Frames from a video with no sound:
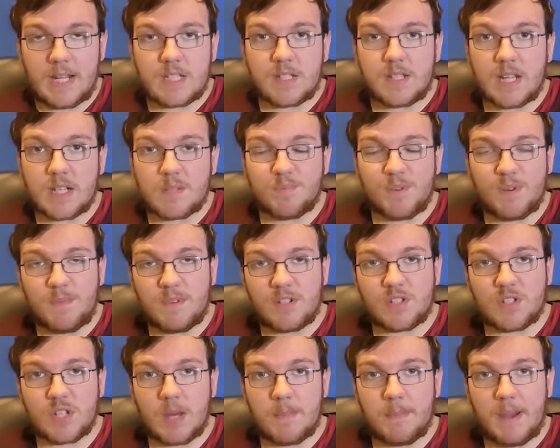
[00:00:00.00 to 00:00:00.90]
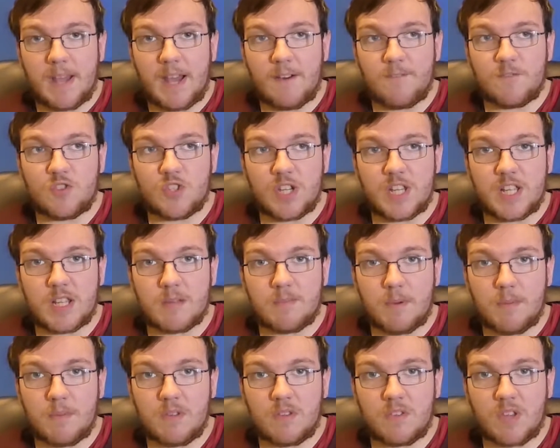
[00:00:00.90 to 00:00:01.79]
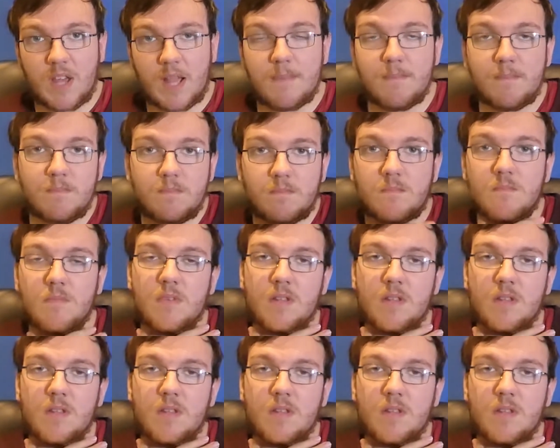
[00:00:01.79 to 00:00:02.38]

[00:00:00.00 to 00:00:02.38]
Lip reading: That's pretty much my health journey at the moment in time.